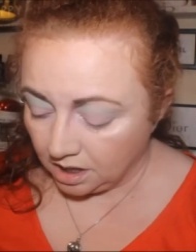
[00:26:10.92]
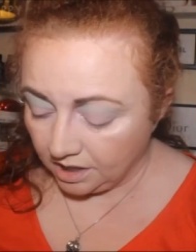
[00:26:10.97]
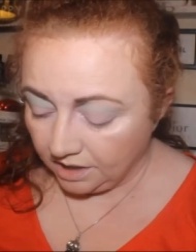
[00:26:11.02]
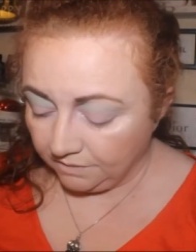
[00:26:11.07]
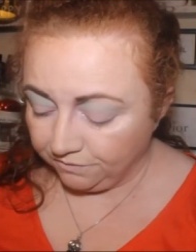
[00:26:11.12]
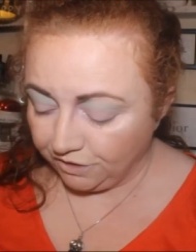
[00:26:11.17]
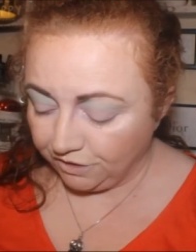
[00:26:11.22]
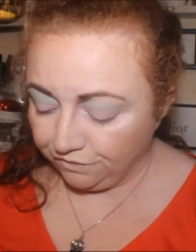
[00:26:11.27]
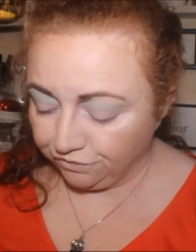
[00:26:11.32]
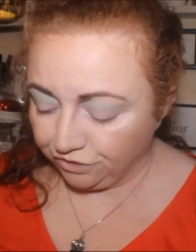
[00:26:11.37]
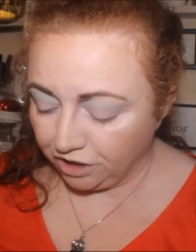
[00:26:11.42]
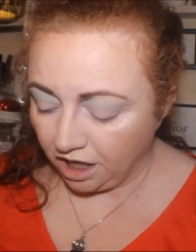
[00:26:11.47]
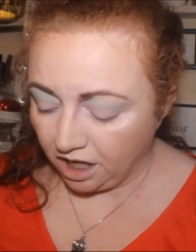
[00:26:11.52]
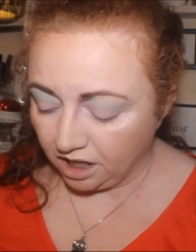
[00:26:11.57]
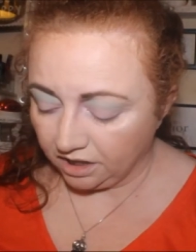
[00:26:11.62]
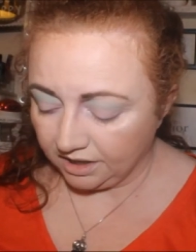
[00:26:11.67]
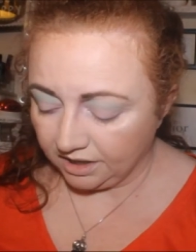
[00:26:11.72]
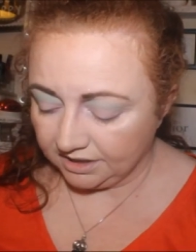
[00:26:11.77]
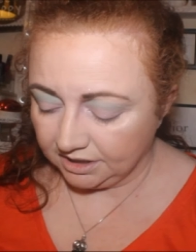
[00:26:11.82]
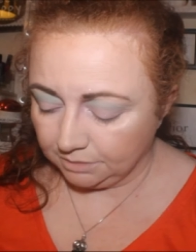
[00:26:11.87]
If you've
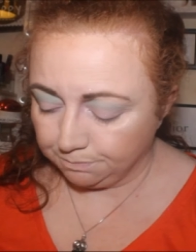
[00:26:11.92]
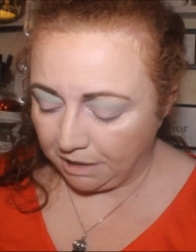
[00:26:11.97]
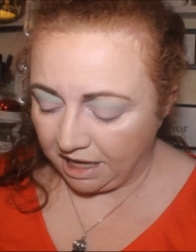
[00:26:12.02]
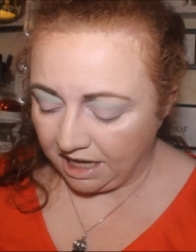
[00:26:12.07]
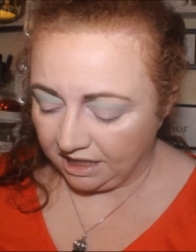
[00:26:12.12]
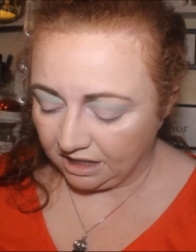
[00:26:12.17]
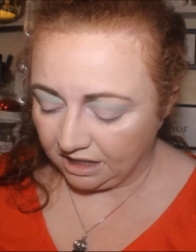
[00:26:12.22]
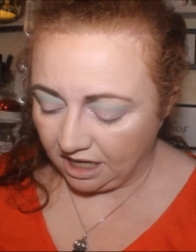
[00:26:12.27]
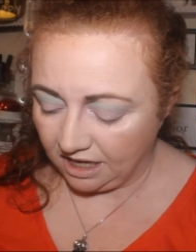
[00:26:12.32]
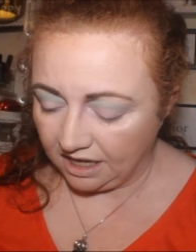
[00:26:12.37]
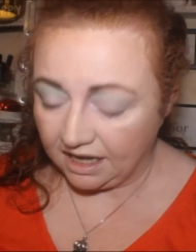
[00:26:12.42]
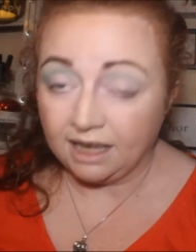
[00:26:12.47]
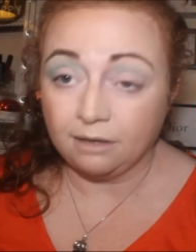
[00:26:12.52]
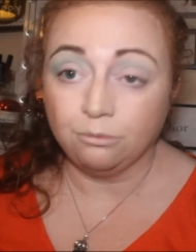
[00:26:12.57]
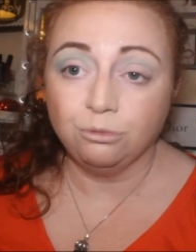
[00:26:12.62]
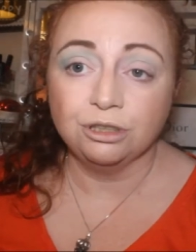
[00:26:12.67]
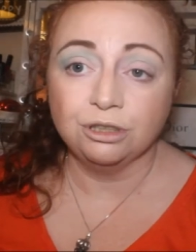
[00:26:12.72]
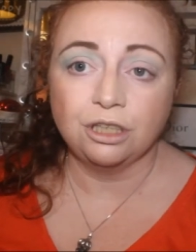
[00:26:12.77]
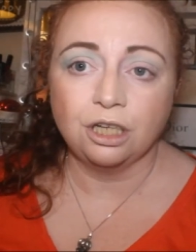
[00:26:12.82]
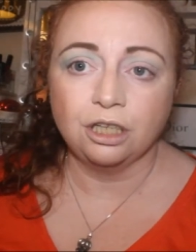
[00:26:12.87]
got this palette, I
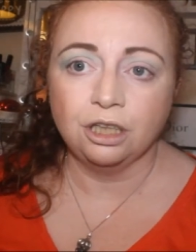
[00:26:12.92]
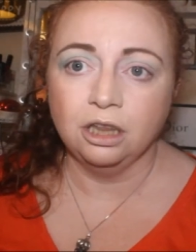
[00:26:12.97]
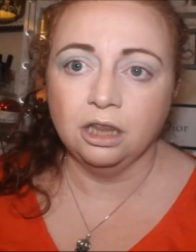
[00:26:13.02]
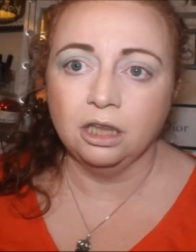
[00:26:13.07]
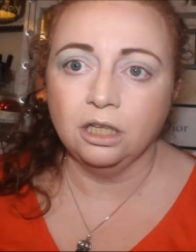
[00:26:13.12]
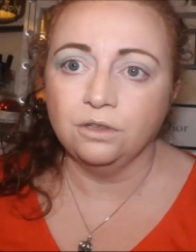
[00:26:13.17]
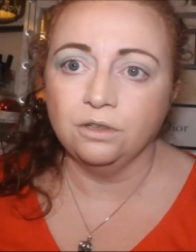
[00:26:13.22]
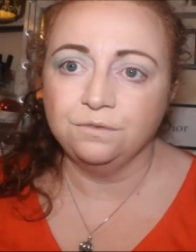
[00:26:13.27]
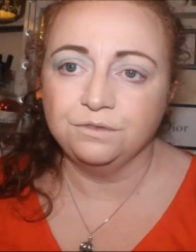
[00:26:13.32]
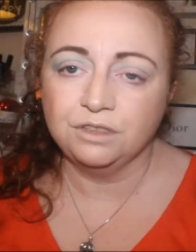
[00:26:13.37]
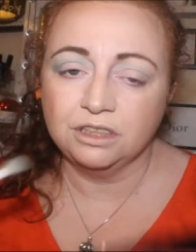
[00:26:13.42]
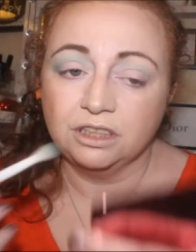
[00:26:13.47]
would love